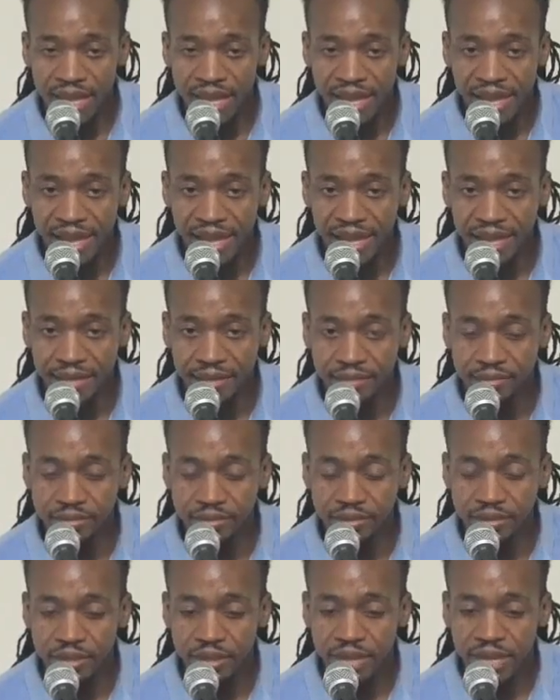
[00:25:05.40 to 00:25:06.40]
And
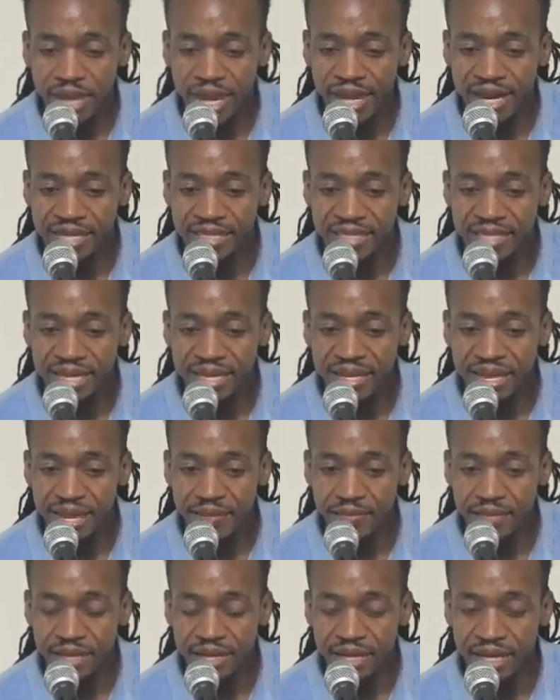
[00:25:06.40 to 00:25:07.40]
and I say
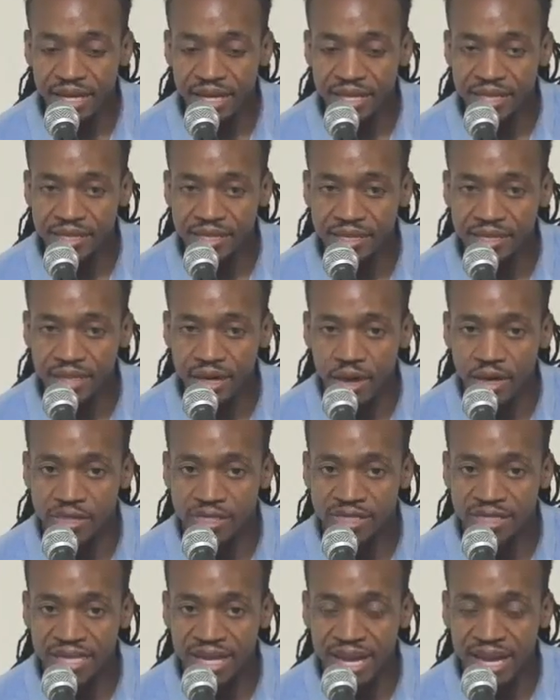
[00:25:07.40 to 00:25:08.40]
that because our
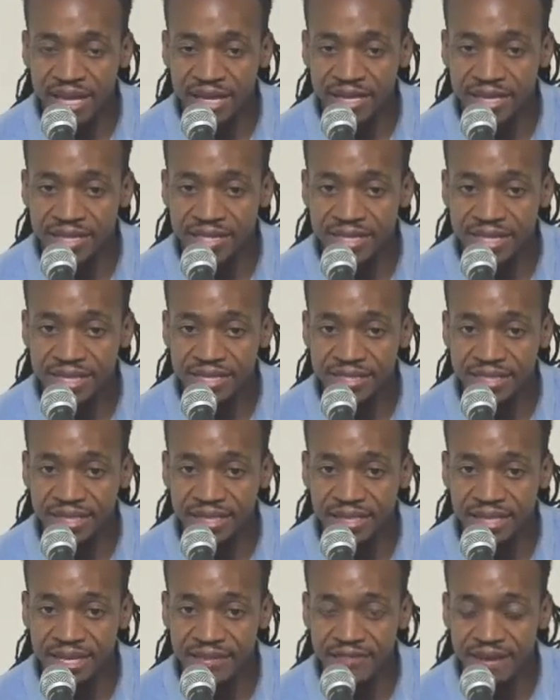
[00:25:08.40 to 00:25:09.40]
society tends to
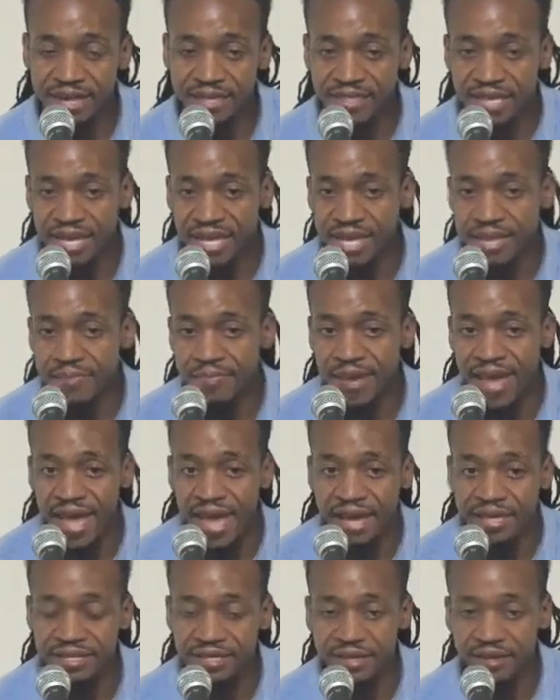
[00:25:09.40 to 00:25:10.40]
leave out the
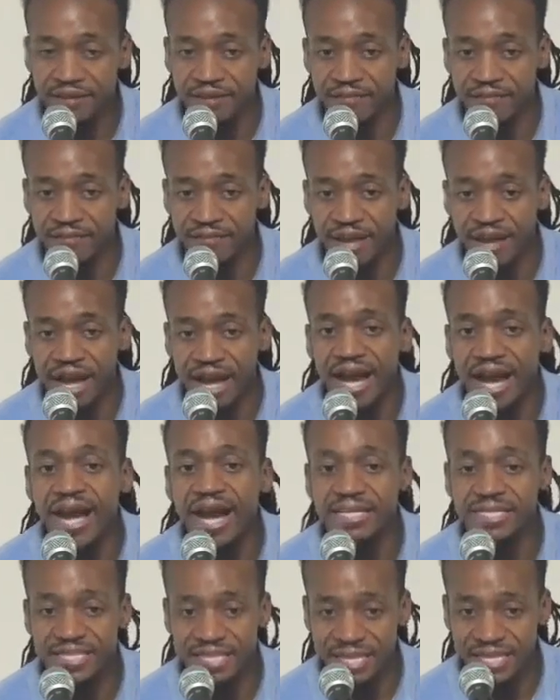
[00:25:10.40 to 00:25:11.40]
impact of
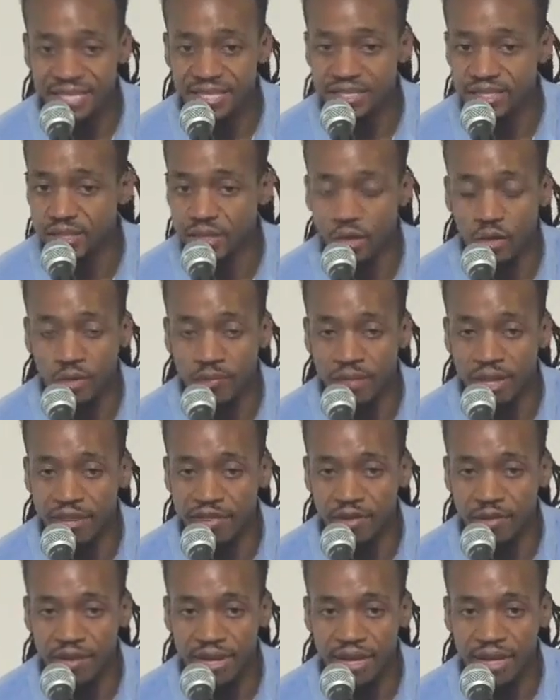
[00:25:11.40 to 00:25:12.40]
aunties on
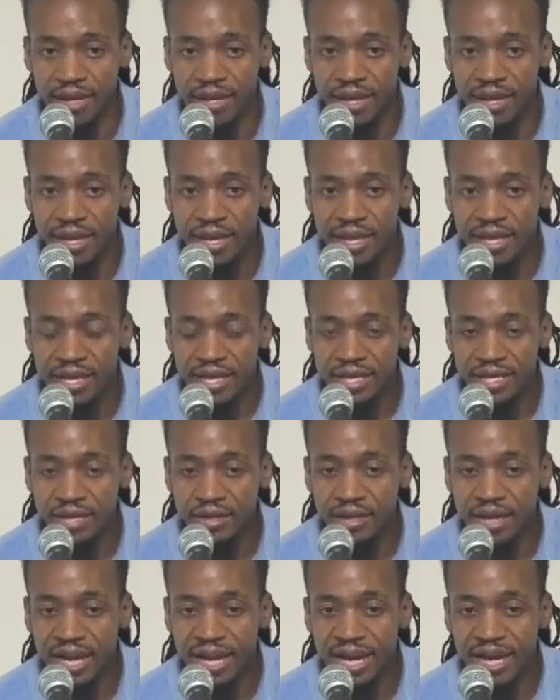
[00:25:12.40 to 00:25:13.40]
mothering. You
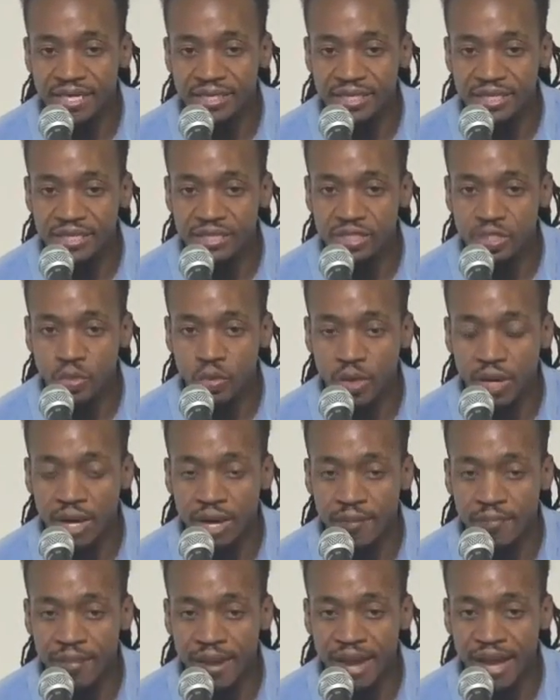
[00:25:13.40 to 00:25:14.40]
know, the aunties who will
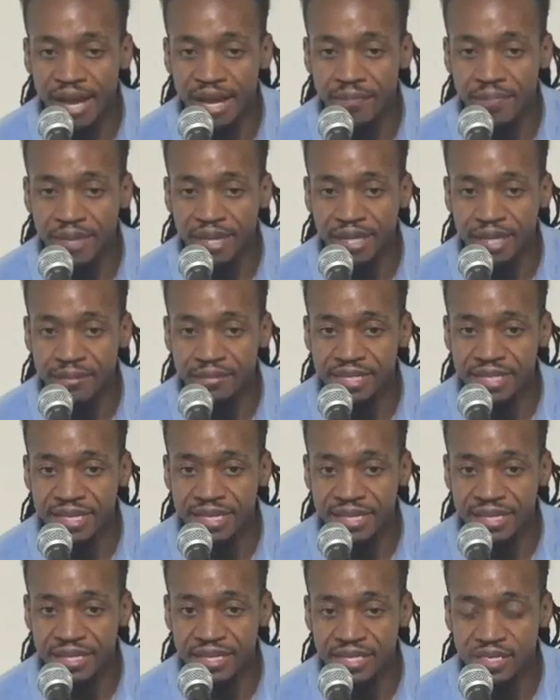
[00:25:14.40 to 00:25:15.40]
come by and pick up the
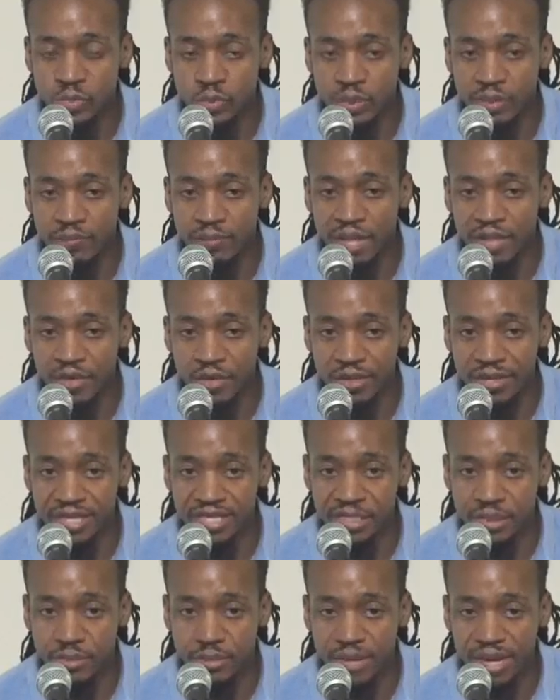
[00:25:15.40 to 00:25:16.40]
kids when mother
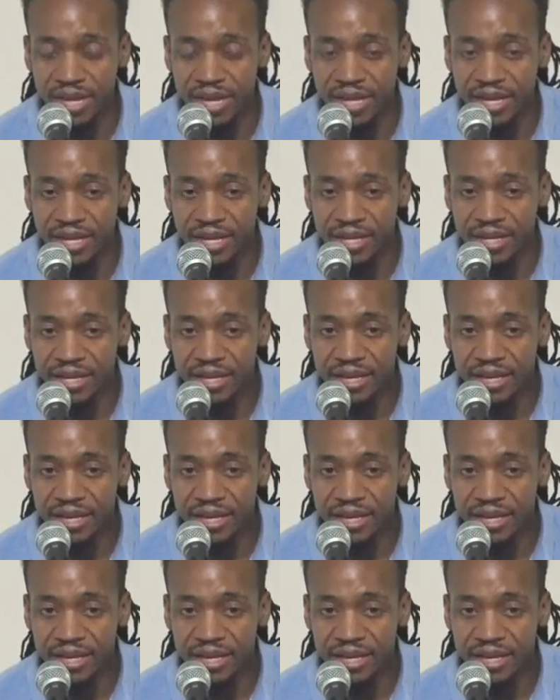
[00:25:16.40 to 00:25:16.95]
needs a break,